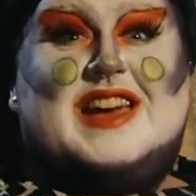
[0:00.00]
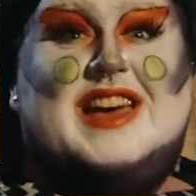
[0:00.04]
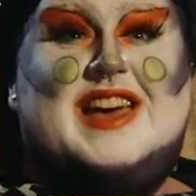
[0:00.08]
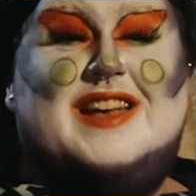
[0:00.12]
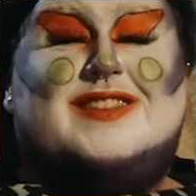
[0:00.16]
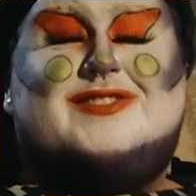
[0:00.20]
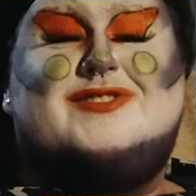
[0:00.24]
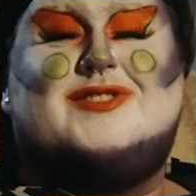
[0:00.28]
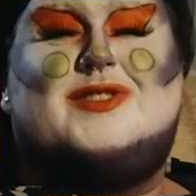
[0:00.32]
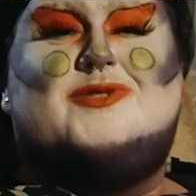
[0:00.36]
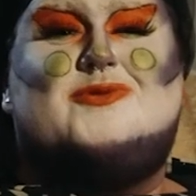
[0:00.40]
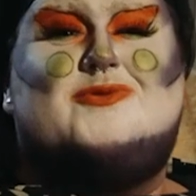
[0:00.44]

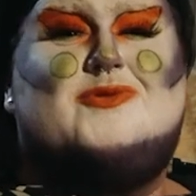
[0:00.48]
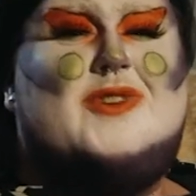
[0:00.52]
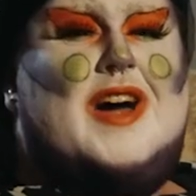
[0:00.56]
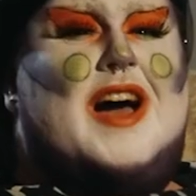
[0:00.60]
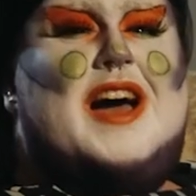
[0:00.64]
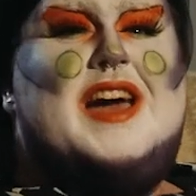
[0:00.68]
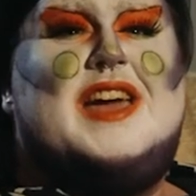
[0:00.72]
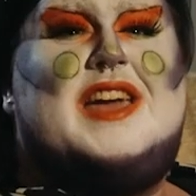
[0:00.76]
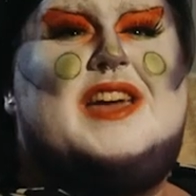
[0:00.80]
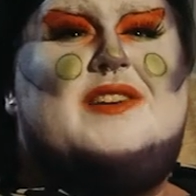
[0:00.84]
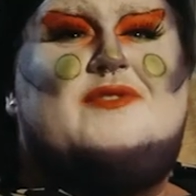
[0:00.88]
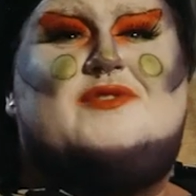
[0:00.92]
"It's
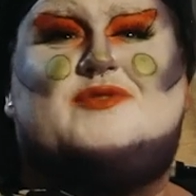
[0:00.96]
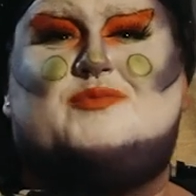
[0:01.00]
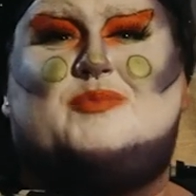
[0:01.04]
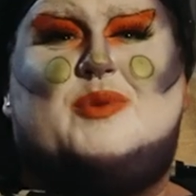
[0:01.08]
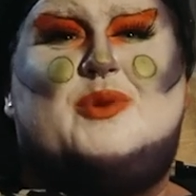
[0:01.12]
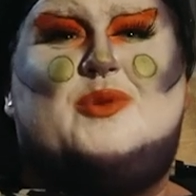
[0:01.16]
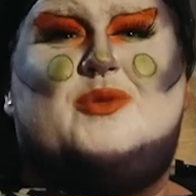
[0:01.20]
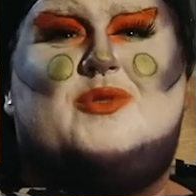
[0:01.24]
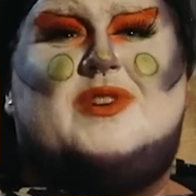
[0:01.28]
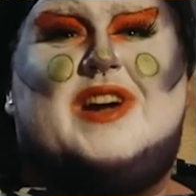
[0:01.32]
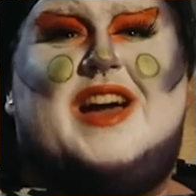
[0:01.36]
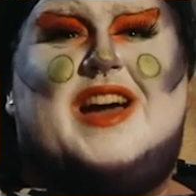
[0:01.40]
arrived,
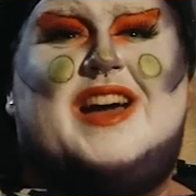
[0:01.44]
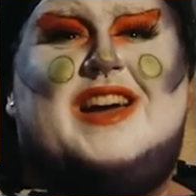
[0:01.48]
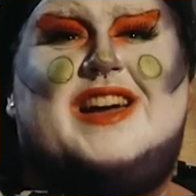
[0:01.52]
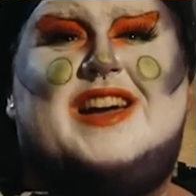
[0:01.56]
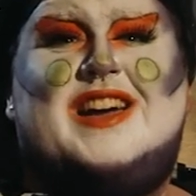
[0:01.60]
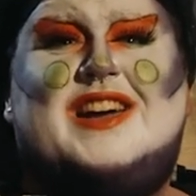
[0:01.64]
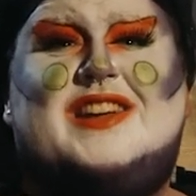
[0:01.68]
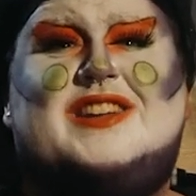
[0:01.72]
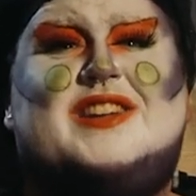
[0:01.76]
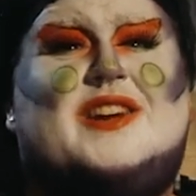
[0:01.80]
Puka!